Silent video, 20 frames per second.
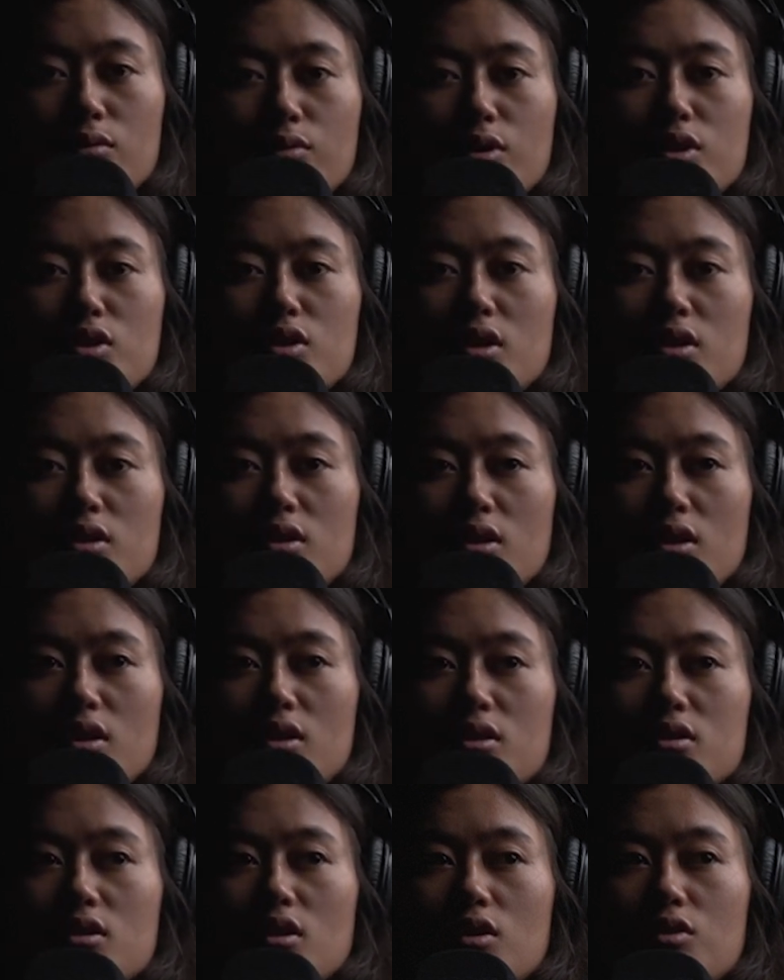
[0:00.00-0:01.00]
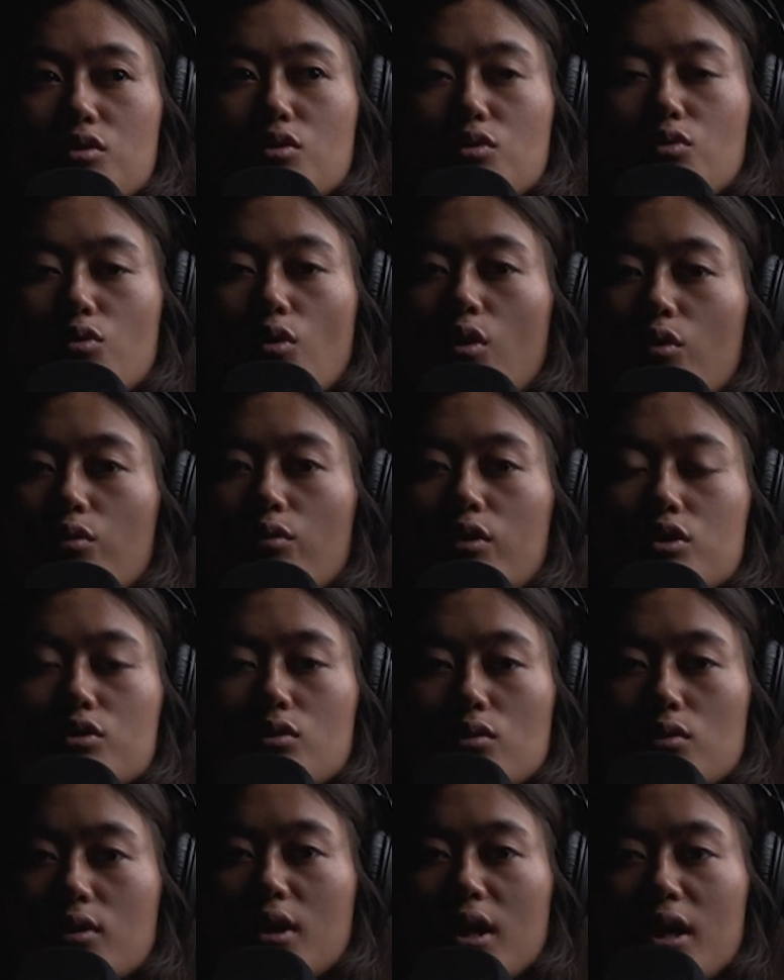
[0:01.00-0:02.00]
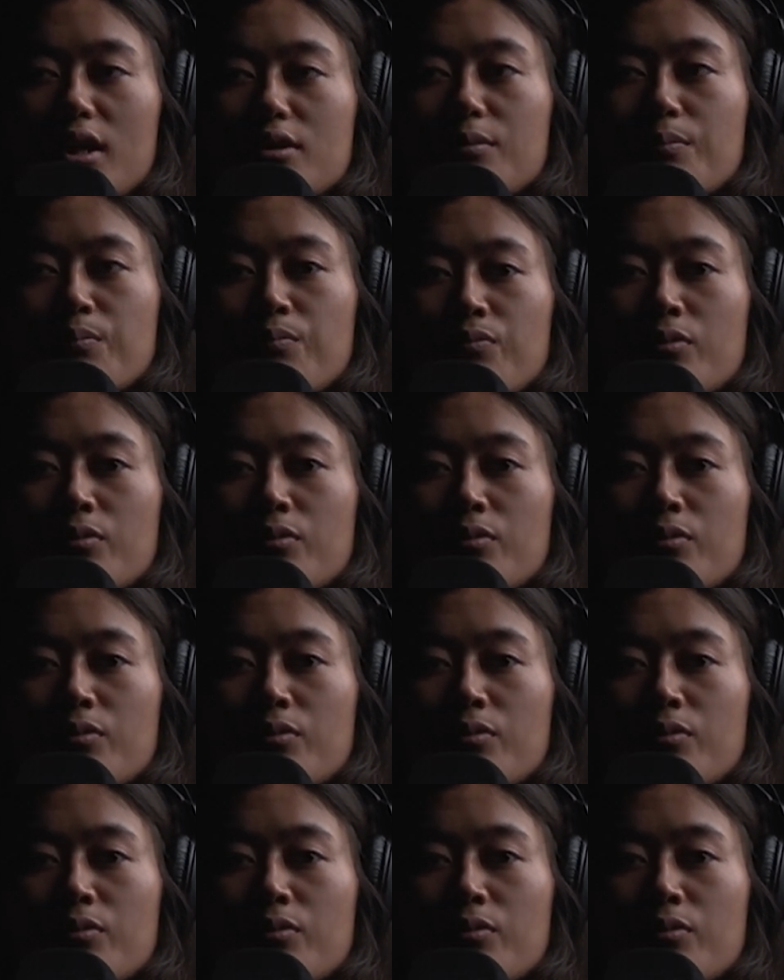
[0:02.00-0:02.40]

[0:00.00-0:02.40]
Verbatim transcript: which I think is such a wrong way to look at